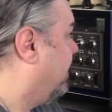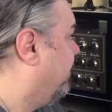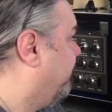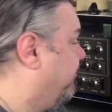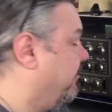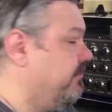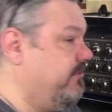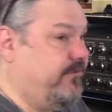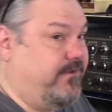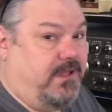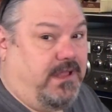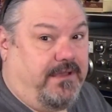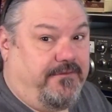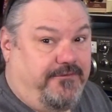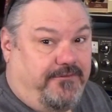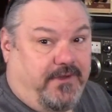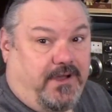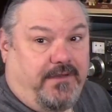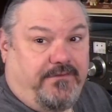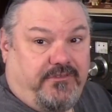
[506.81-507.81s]
First of all,
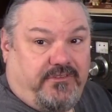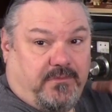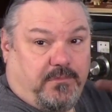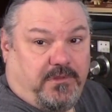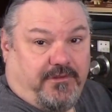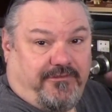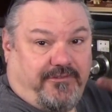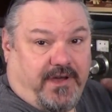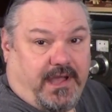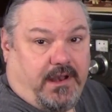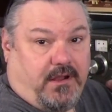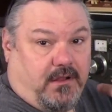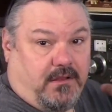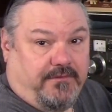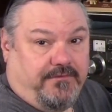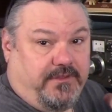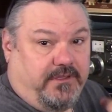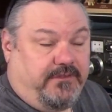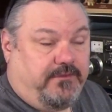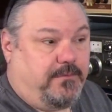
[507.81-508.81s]
I've simplified
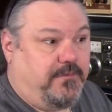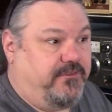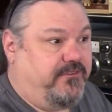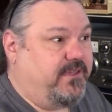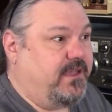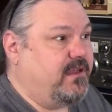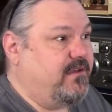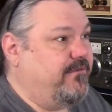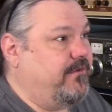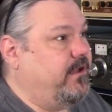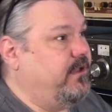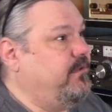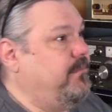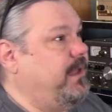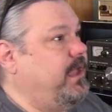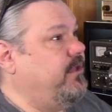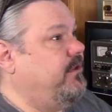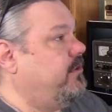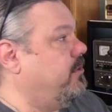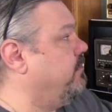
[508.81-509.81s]
all of this, but second of all, you
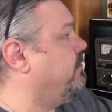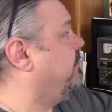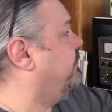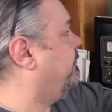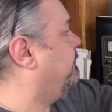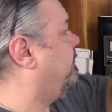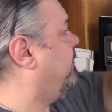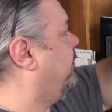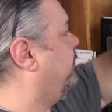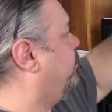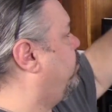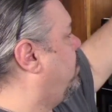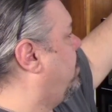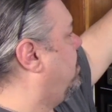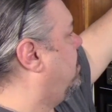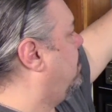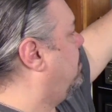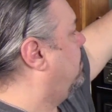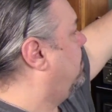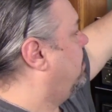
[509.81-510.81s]
may notice as
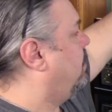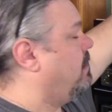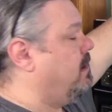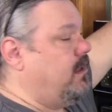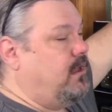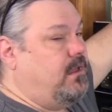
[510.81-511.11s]
well,